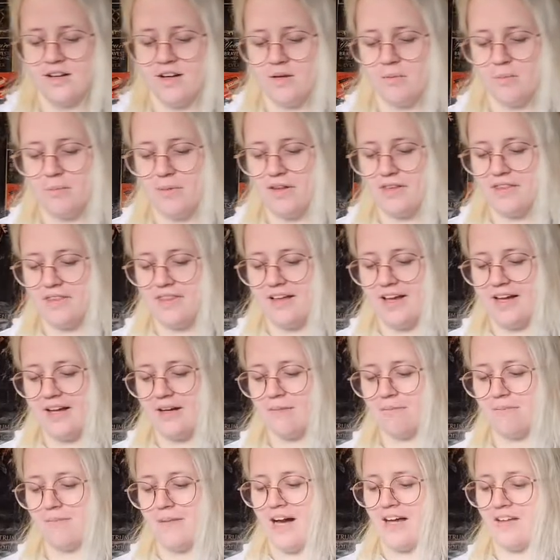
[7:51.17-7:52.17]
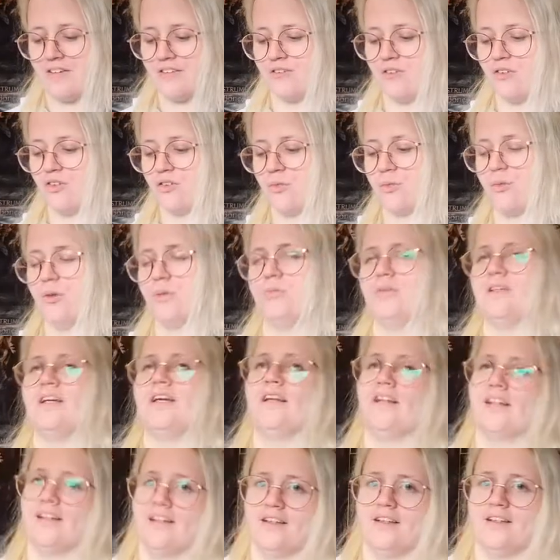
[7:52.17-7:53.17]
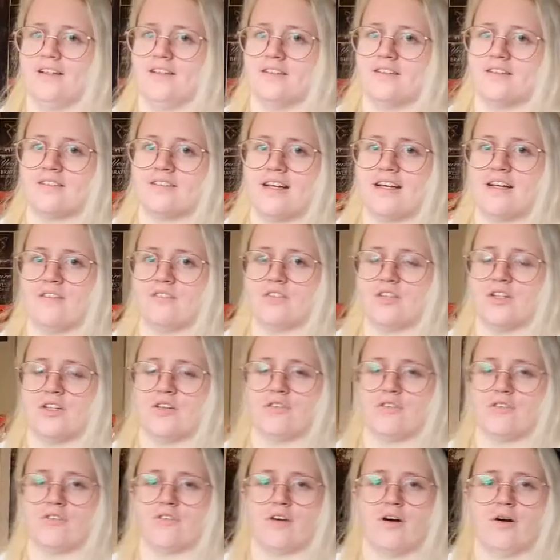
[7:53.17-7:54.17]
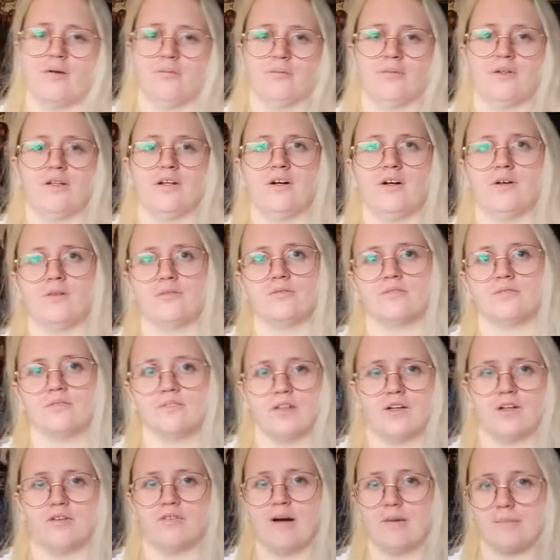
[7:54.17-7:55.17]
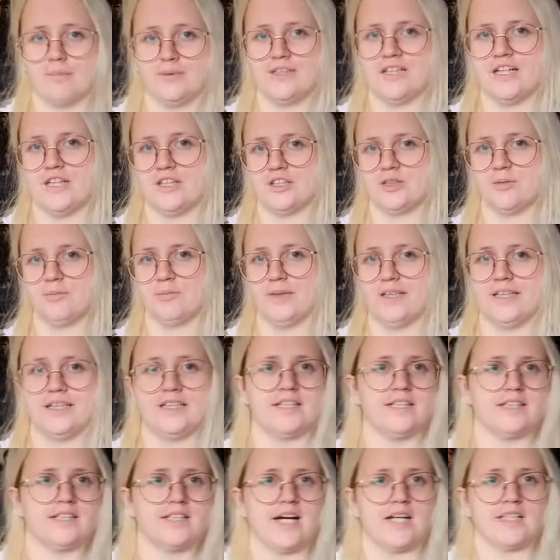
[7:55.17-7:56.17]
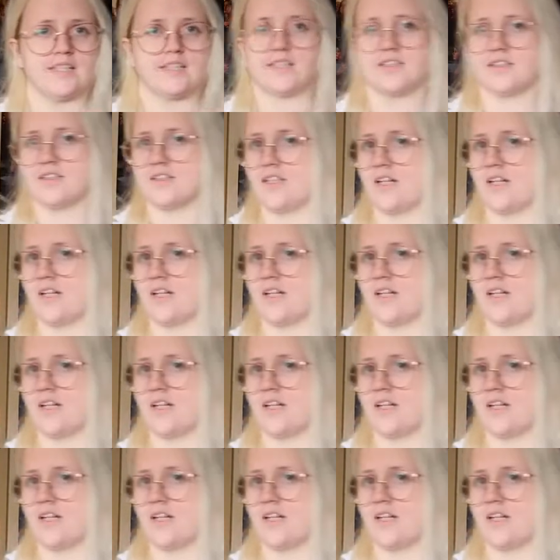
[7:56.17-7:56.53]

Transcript: But then Matthew swooped in and saved her from, her reputation being in tatters.